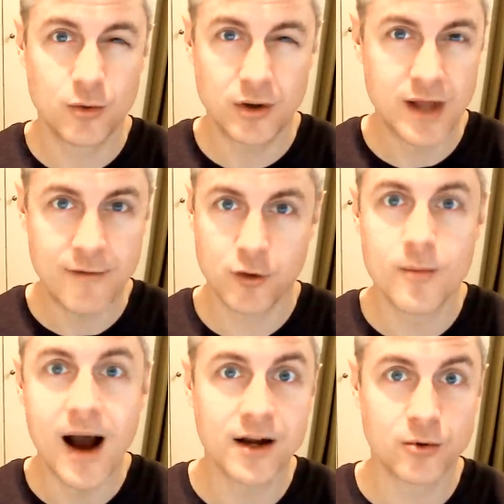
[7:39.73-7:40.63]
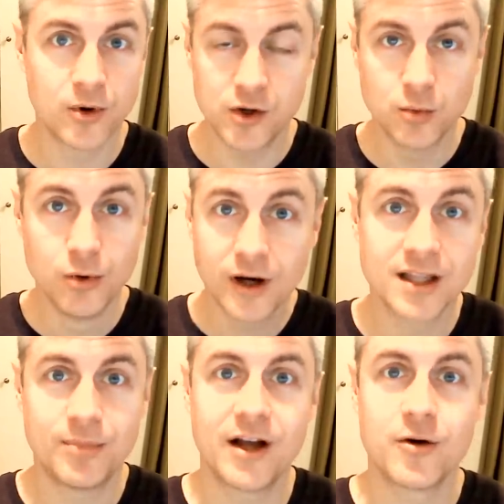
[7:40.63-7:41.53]
have a reminder where you look at
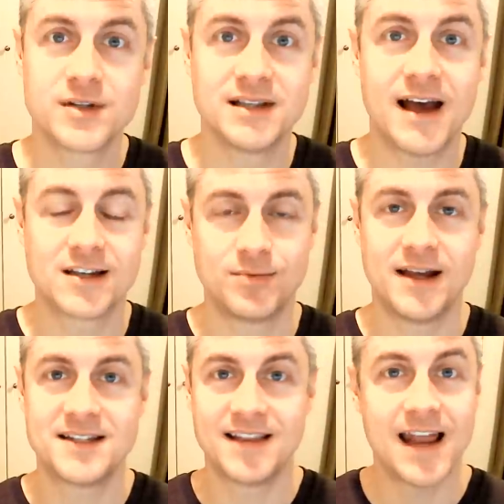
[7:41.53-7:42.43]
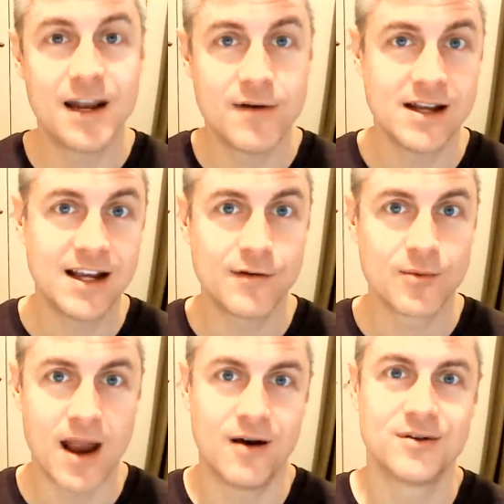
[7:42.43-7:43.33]
the player who's in last place at the end of any given
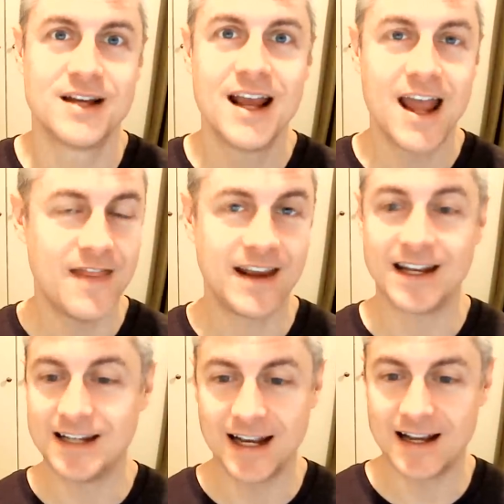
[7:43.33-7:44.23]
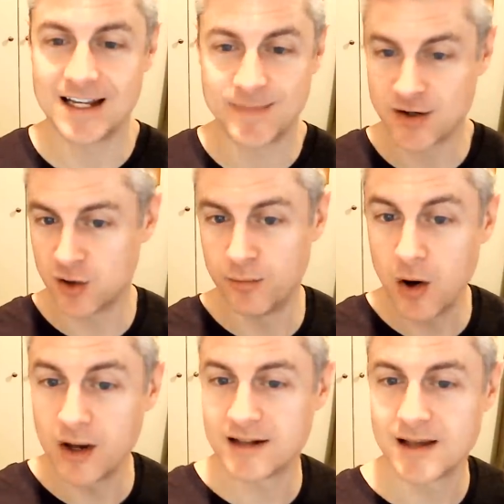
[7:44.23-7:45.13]
round, and they can get a special
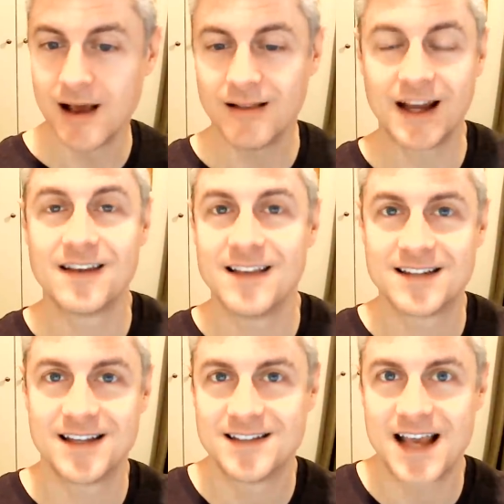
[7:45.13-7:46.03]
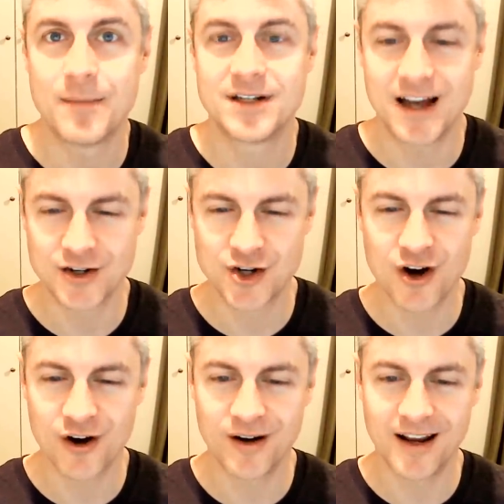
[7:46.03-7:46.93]
bonus like this sabotage
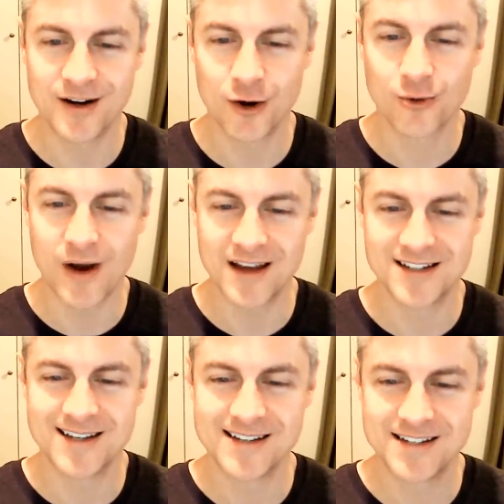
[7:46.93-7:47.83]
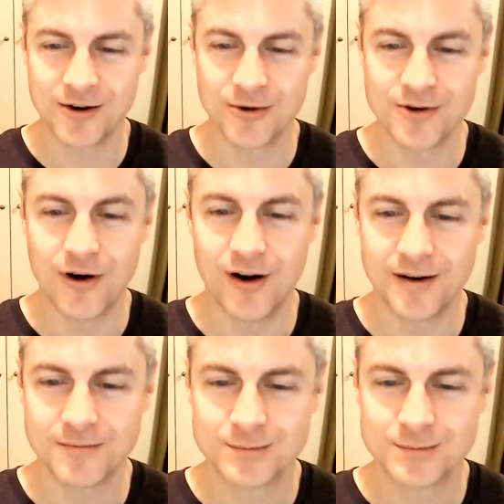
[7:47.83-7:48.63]
card in Horizon Zero Dawn.